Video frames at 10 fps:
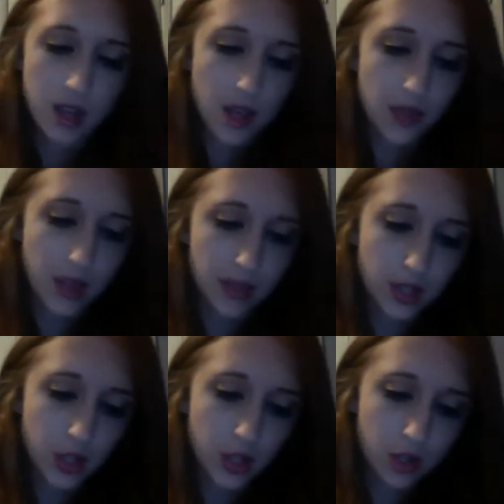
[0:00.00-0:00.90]
than
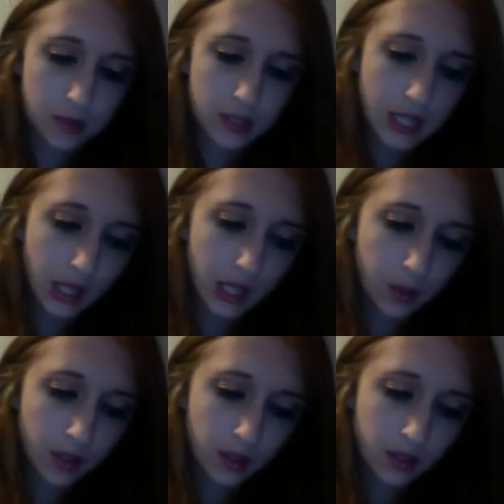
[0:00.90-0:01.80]
the Urban Decay
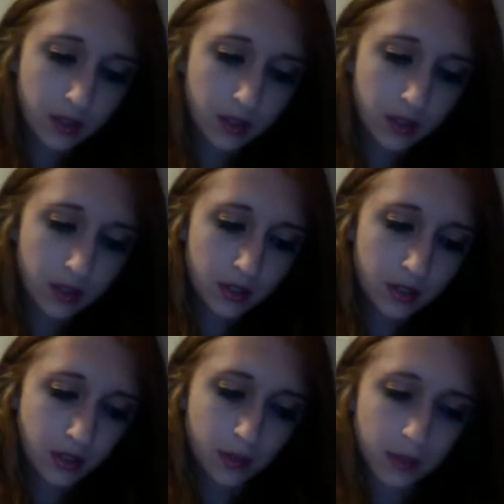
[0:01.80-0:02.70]
one. This one a
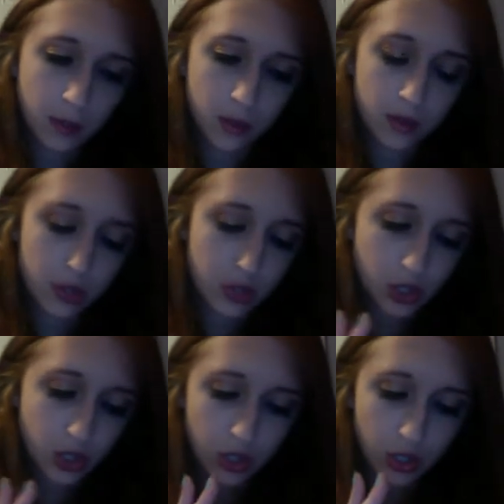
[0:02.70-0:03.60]
little bit more of a
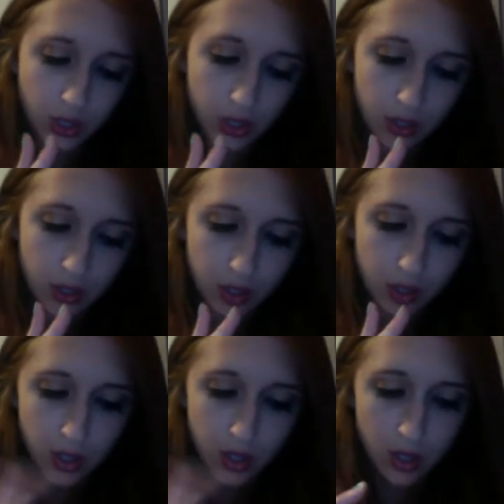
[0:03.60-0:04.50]
darker
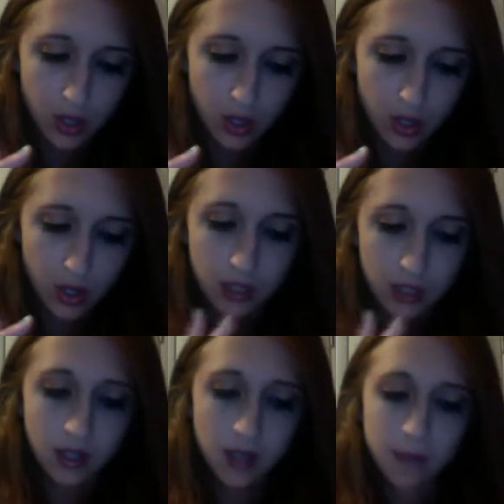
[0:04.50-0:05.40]
underlay
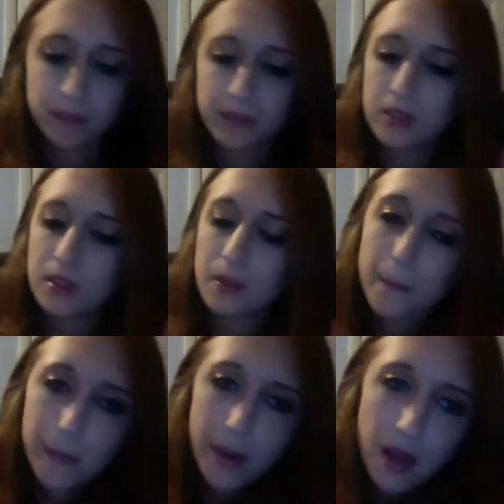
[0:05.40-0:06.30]
on it.
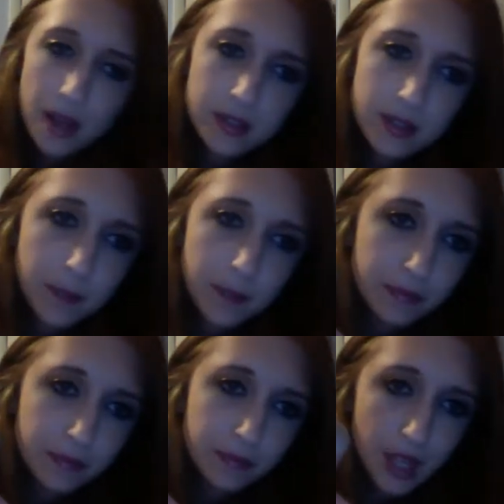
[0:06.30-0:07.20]
But
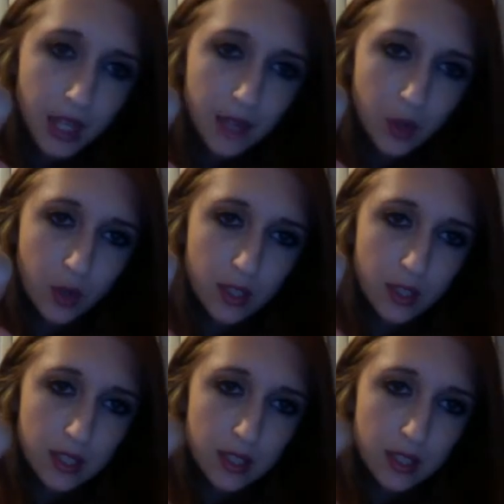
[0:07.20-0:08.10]
if you guys can
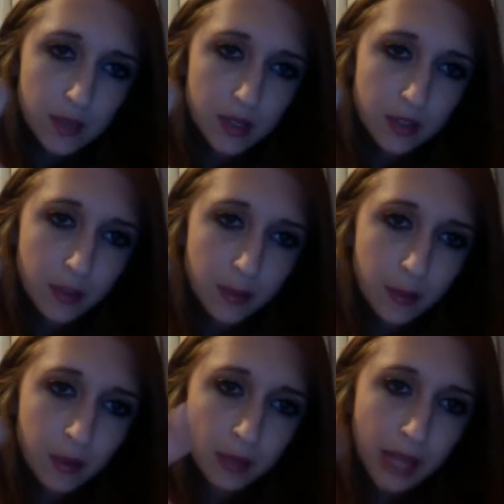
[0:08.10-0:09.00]
see, this one's a little bit
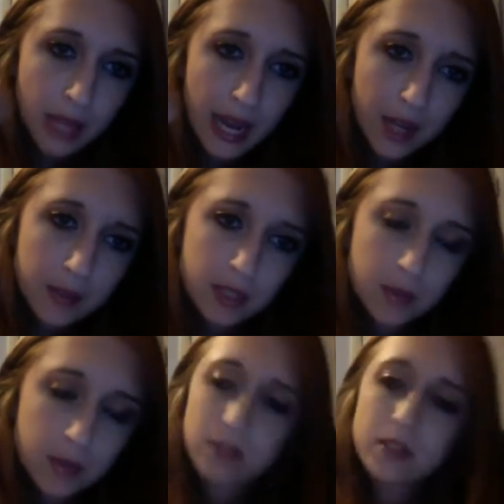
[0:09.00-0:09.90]
more black, but this
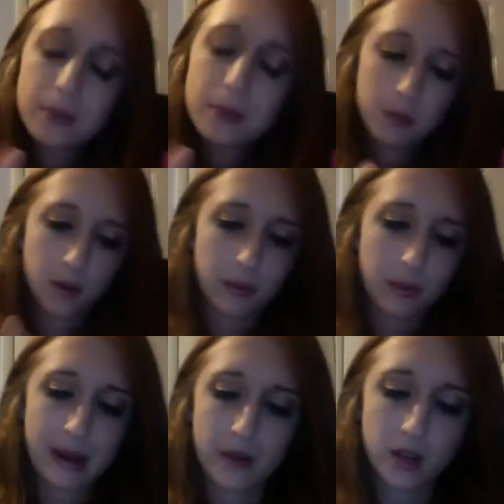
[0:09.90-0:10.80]
one's a little bit more
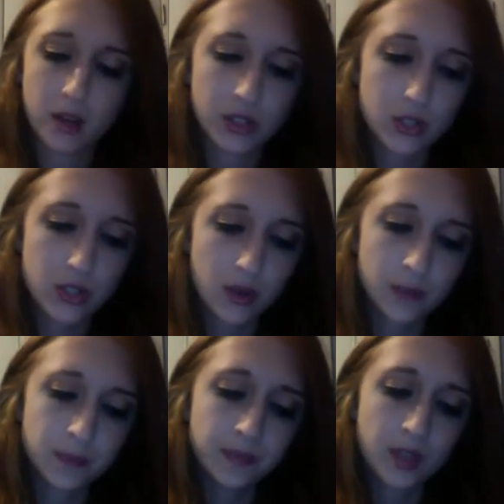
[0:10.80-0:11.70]
brown
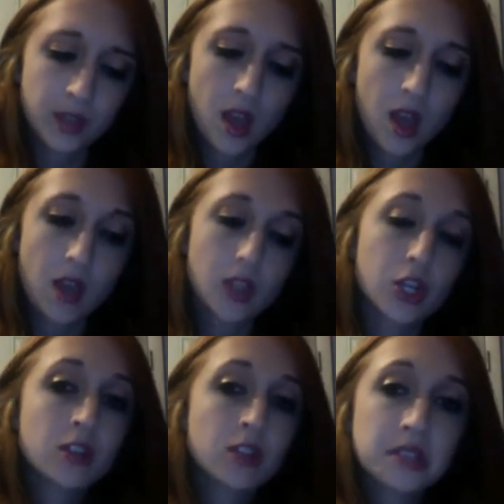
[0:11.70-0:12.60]
undertone.
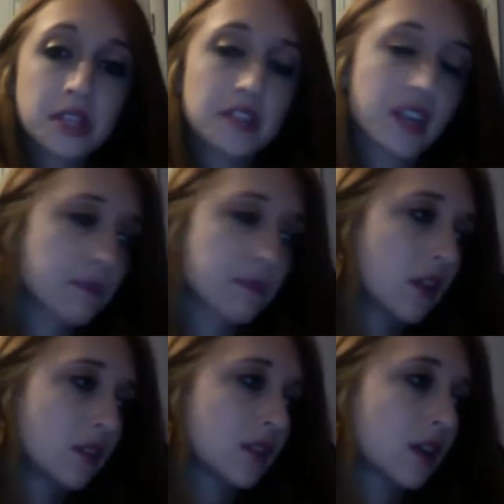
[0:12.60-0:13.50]
They're the same
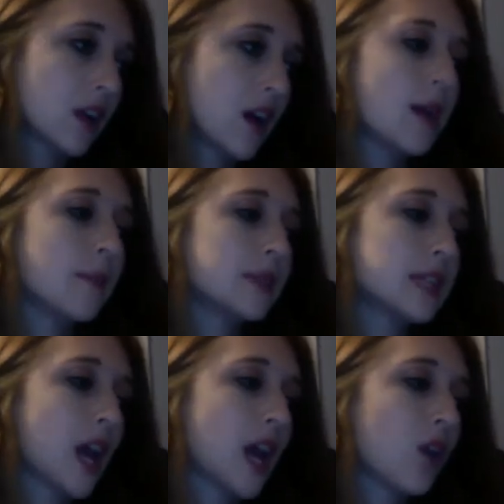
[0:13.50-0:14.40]
color. The
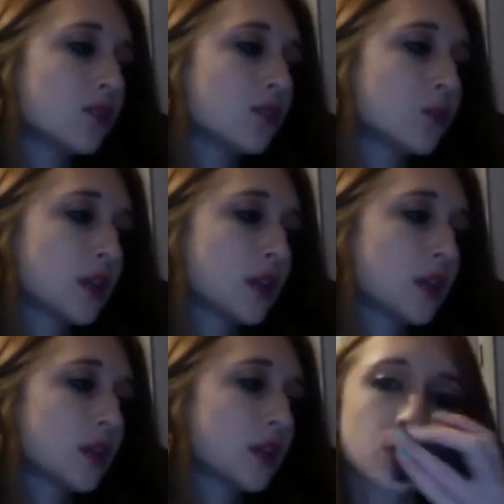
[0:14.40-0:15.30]
e.l.f. one
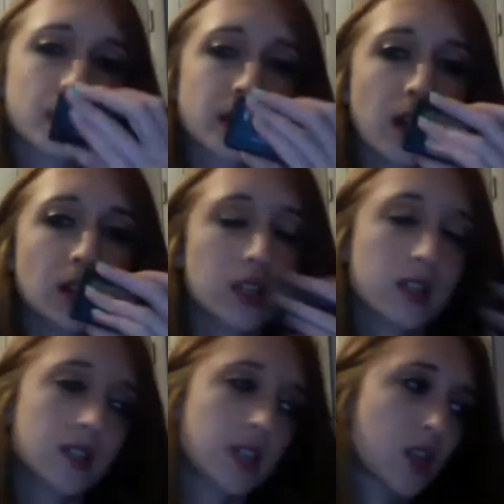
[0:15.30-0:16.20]
is
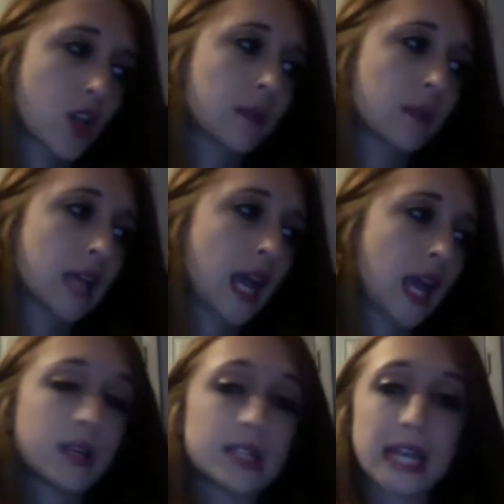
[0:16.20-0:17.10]
$3, and the Urban Decay one is